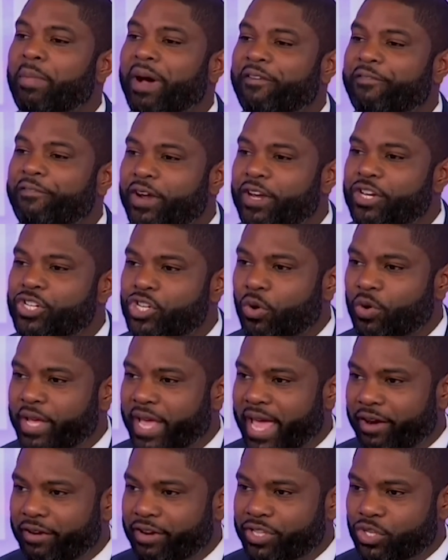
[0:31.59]
My friend
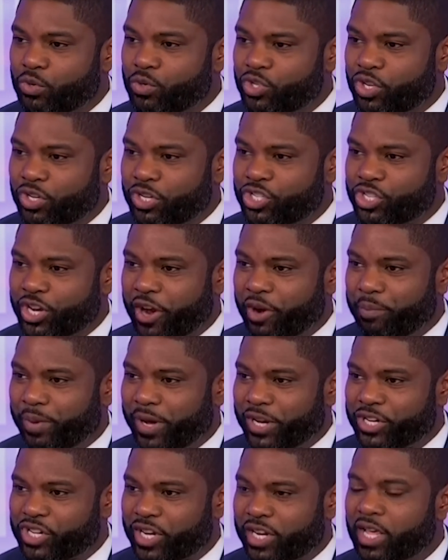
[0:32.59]
Jody Arrington, who's going to chair
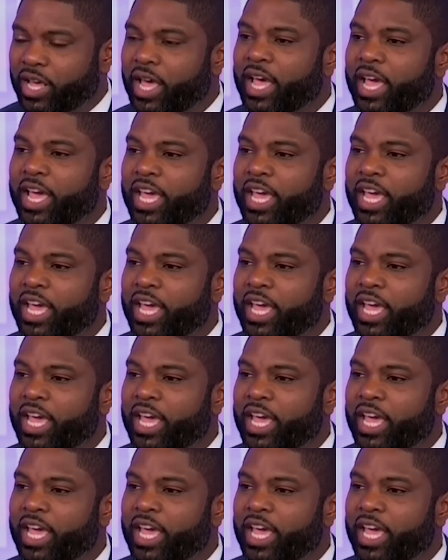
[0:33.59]
budget,